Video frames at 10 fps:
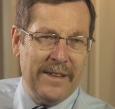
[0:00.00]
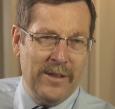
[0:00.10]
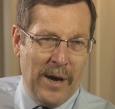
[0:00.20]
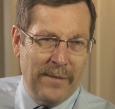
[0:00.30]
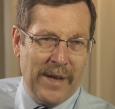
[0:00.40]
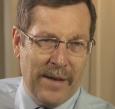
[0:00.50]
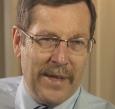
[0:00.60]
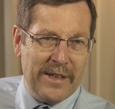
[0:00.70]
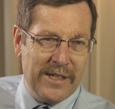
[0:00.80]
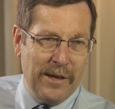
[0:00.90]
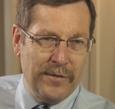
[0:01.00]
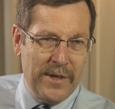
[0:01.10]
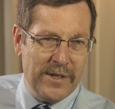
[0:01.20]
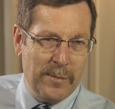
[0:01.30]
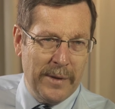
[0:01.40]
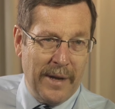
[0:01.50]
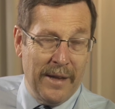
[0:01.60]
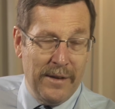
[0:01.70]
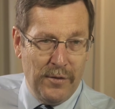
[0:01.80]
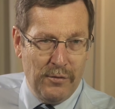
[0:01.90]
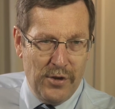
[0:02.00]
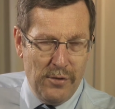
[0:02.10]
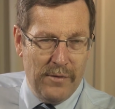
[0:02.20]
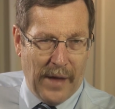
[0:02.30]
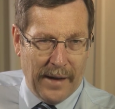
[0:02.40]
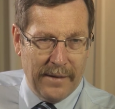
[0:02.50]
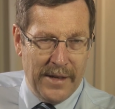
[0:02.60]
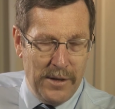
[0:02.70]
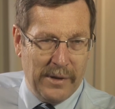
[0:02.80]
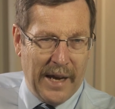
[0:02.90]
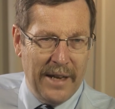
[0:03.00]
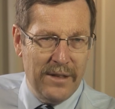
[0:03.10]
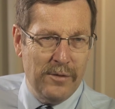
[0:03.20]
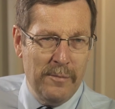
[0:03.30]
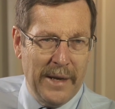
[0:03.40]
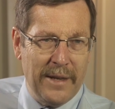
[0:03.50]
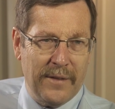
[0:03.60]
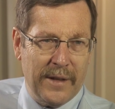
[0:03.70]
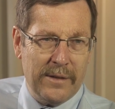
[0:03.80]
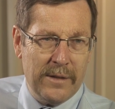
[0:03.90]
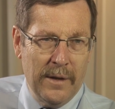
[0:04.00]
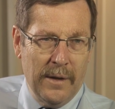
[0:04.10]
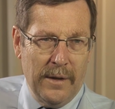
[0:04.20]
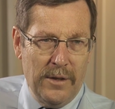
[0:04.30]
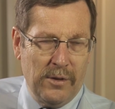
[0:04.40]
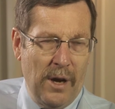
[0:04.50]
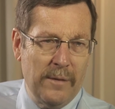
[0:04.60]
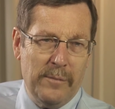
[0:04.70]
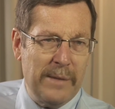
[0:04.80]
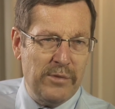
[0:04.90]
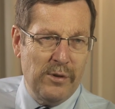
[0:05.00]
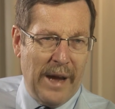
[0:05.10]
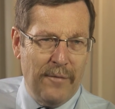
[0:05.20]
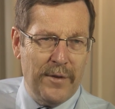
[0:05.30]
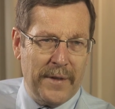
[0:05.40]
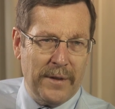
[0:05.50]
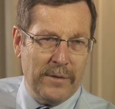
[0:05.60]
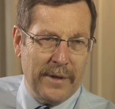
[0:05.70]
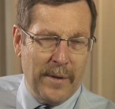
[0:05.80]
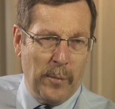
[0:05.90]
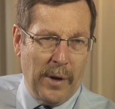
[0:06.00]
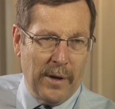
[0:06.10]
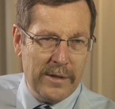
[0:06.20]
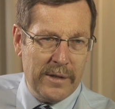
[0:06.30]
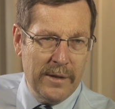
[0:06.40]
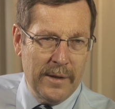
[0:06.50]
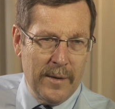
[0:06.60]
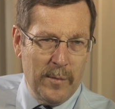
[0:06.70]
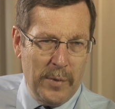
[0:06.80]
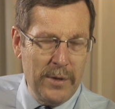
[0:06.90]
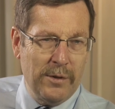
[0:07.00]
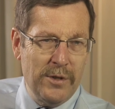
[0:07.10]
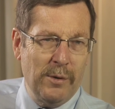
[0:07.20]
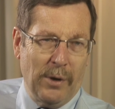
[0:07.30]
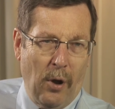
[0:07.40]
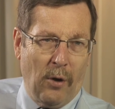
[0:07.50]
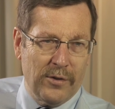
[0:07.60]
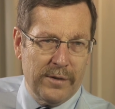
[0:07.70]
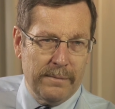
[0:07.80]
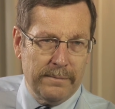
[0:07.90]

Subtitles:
You have to have that self-discipline. And if you do that, then you can do many things. You can't perhaps do everything you did in the past, but you can do a lot.